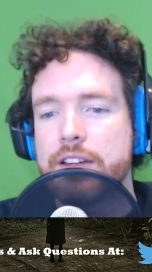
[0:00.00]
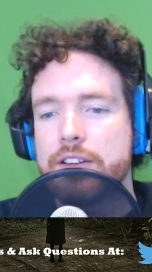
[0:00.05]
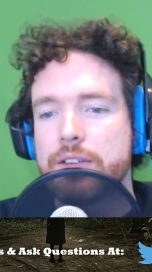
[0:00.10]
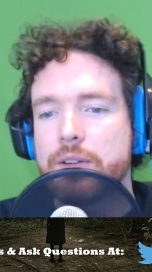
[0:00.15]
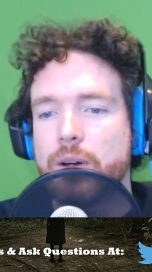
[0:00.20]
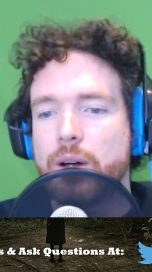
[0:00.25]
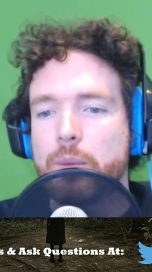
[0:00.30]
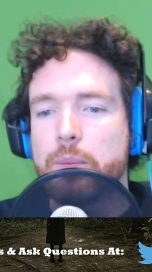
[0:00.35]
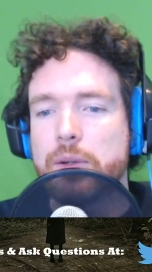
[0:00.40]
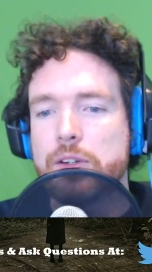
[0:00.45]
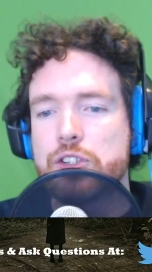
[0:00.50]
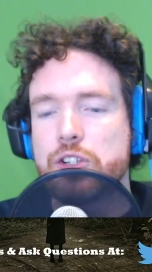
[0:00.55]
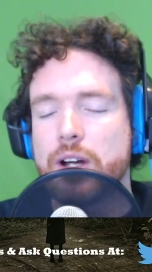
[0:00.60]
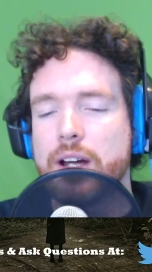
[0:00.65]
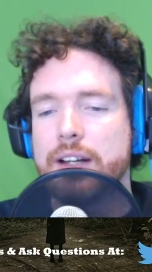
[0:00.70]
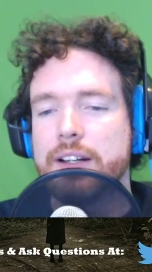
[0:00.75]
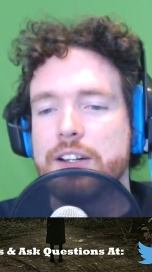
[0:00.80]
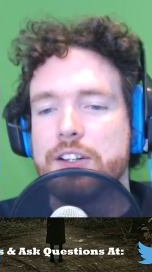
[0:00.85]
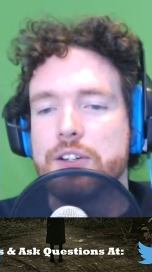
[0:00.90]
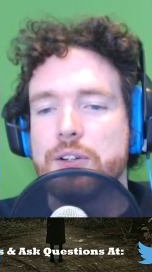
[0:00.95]
So I'll be
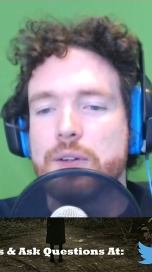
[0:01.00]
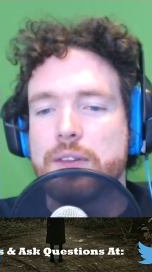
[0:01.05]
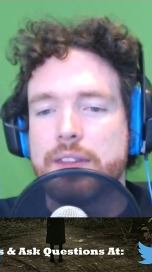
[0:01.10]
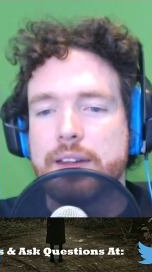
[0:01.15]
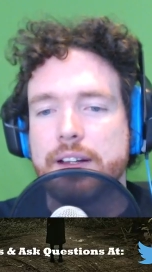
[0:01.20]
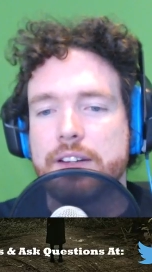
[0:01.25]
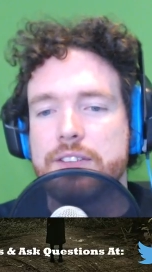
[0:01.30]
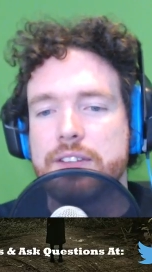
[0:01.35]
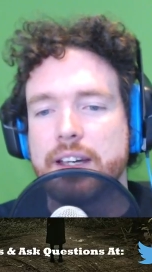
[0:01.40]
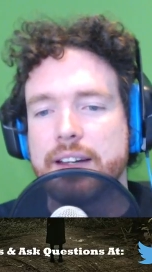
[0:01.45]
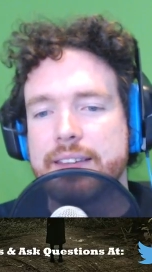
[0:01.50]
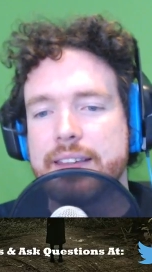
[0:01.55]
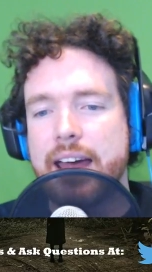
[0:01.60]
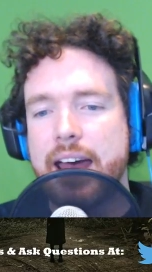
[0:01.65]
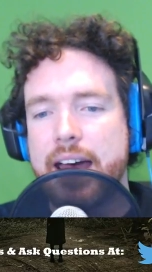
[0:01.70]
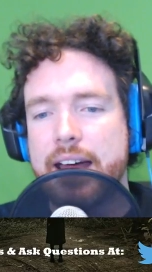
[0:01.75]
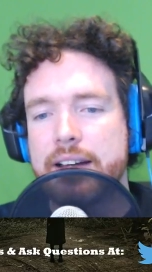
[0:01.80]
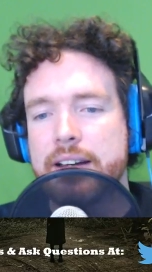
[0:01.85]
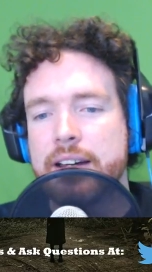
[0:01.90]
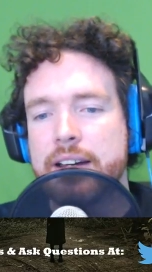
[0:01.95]
trying to do things like
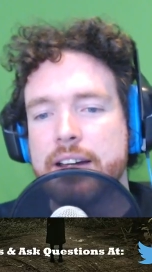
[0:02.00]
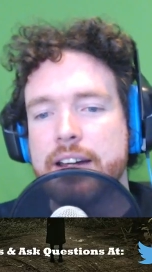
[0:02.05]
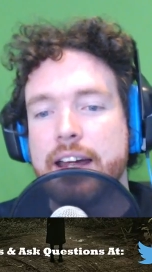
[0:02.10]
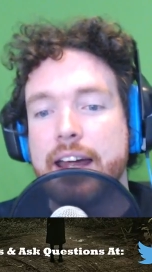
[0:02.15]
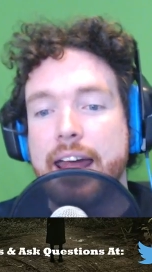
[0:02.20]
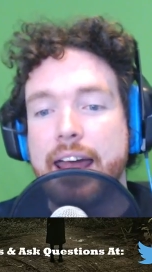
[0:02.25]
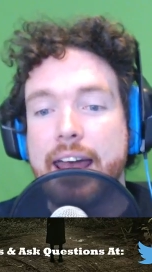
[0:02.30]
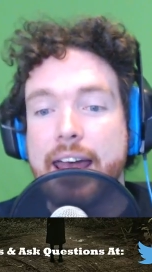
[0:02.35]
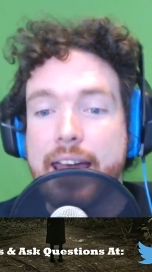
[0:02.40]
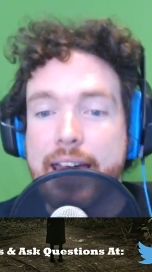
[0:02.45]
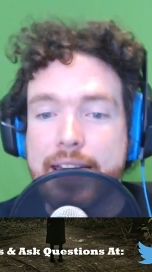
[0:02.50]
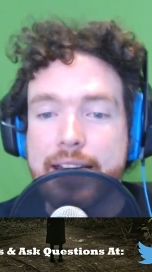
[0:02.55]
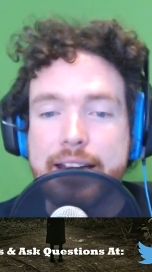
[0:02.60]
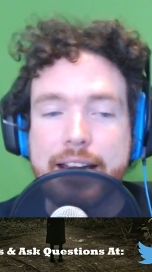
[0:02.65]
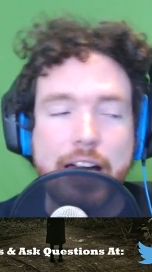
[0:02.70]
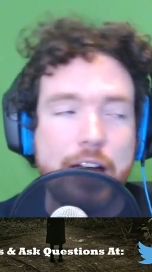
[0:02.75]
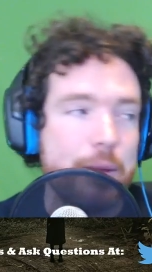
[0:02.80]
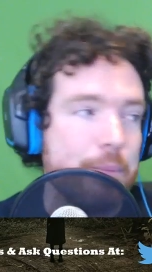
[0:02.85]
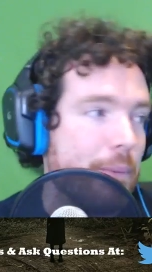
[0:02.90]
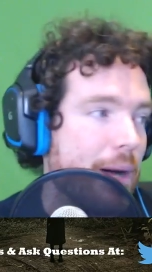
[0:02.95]
that.
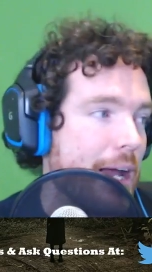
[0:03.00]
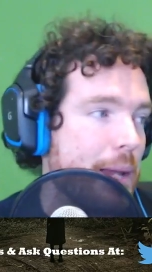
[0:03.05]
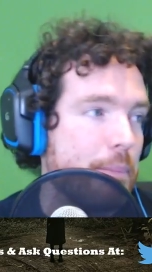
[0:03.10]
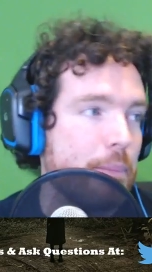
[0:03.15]
And I